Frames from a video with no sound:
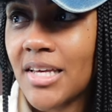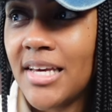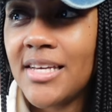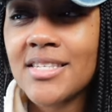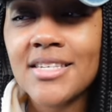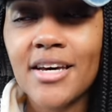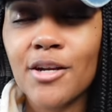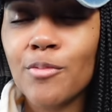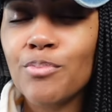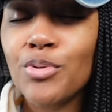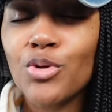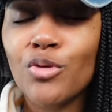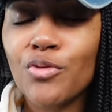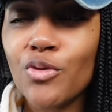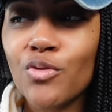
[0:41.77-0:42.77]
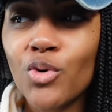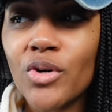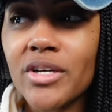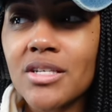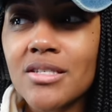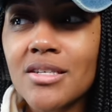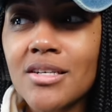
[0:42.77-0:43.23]
He's got a beautiful
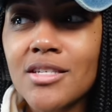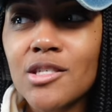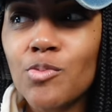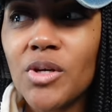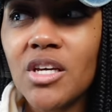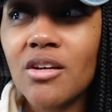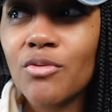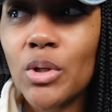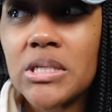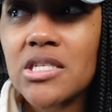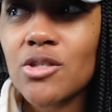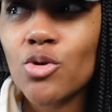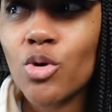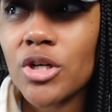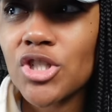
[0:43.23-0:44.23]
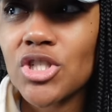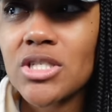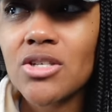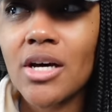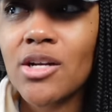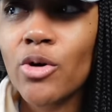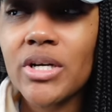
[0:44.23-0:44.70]
voice. His speaking voice is gorgeous.
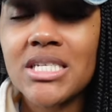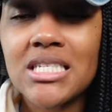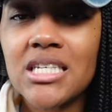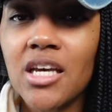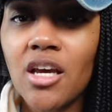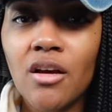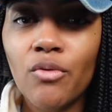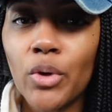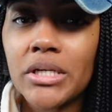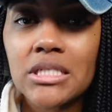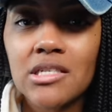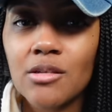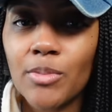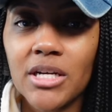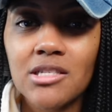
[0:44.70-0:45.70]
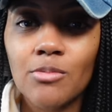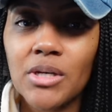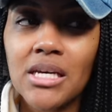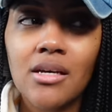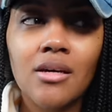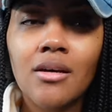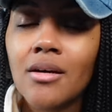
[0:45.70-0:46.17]
So I know his singing voice is about to
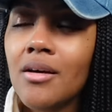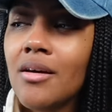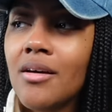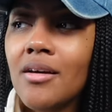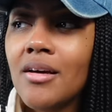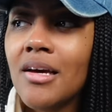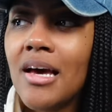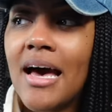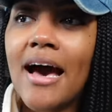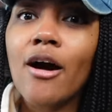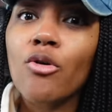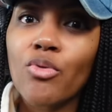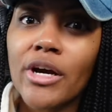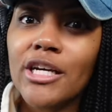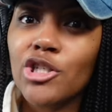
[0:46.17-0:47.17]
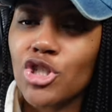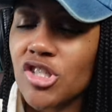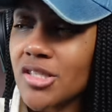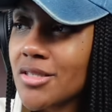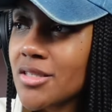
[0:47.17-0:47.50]
be outrageous.